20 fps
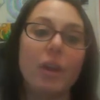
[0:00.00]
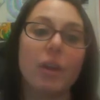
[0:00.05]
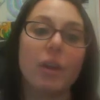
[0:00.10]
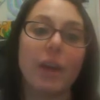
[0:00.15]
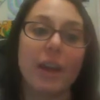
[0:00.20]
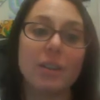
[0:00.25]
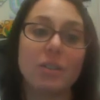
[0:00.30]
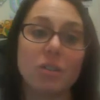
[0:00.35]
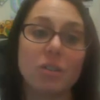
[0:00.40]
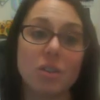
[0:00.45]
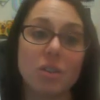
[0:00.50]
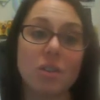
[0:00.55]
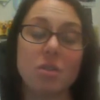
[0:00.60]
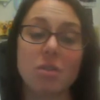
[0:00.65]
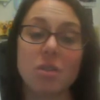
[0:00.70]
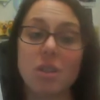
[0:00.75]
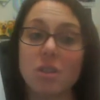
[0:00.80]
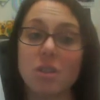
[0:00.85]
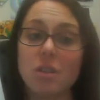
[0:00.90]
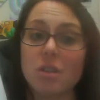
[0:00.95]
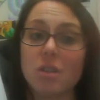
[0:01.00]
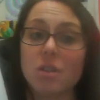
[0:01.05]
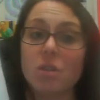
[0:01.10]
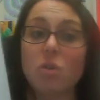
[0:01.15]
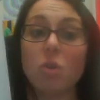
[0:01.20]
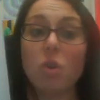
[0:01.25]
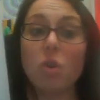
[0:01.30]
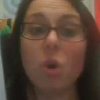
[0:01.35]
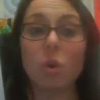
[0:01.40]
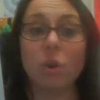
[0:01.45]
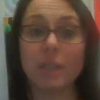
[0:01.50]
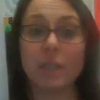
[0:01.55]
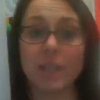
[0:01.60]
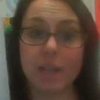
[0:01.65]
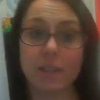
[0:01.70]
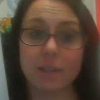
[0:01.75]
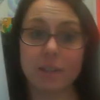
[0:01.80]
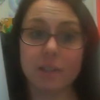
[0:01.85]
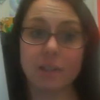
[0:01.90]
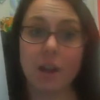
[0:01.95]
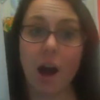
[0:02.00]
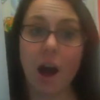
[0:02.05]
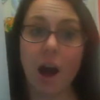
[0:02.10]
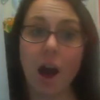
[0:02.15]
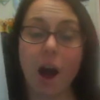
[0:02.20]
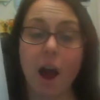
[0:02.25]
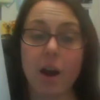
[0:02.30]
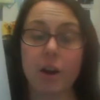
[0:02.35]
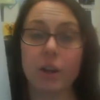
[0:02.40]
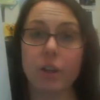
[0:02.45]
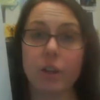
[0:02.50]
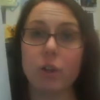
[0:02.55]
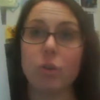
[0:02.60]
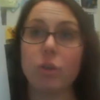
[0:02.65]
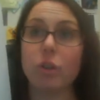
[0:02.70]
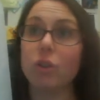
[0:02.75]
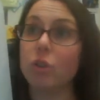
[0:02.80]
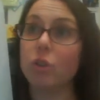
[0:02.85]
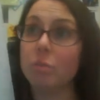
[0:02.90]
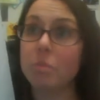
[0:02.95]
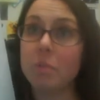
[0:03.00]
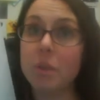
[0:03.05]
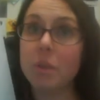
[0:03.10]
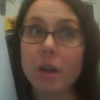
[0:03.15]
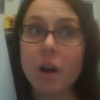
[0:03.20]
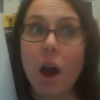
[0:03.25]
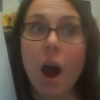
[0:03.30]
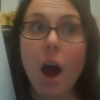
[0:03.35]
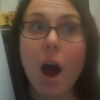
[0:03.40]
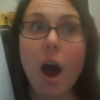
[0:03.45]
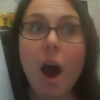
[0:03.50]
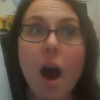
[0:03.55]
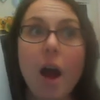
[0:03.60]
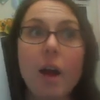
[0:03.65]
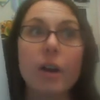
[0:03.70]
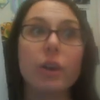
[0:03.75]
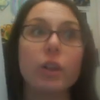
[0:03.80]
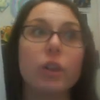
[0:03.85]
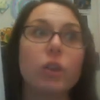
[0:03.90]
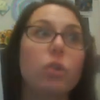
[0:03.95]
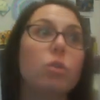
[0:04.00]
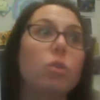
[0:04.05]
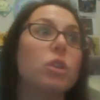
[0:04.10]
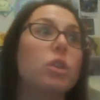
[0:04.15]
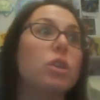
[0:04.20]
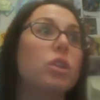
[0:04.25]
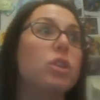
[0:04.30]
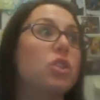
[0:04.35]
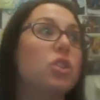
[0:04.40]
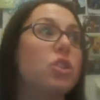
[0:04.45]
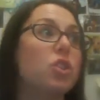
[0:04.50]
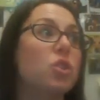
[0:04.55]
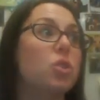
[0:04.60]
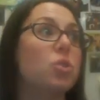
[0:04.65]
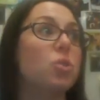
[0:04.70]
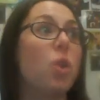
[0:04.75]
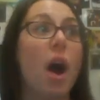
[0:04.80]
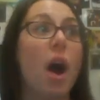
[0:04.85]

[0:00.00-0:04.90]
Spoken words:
Okay, so you could do contestar, you could do mirar, you could do